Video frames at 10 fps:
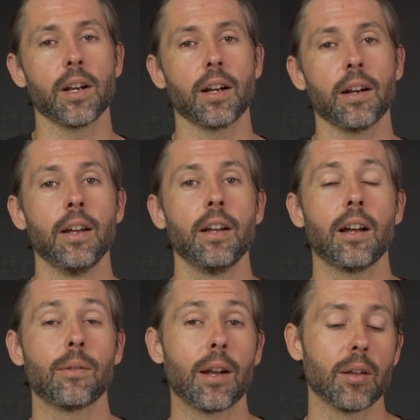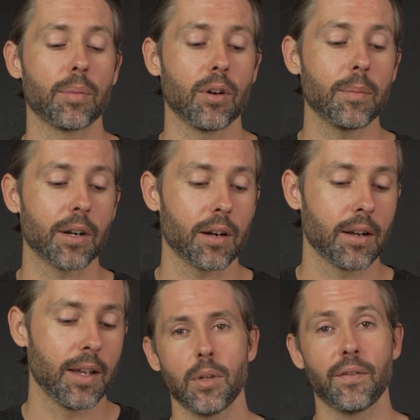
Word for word: ring around the perimeter.